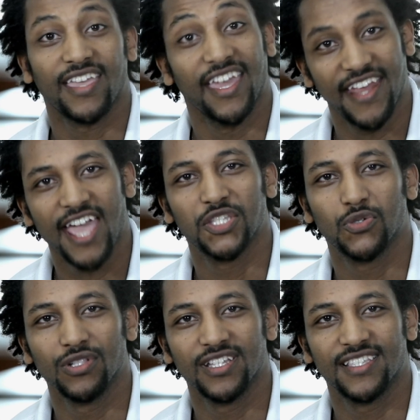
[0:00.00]
KDI
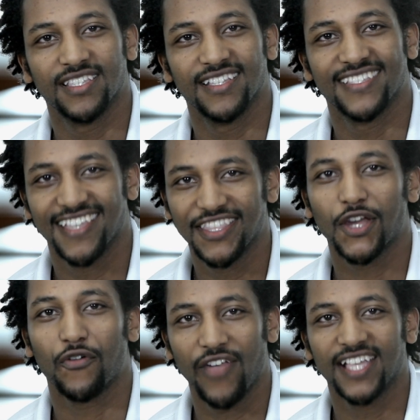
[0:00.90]
School is
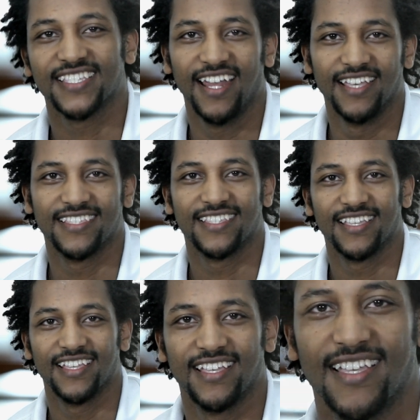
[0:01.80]
center of excellence.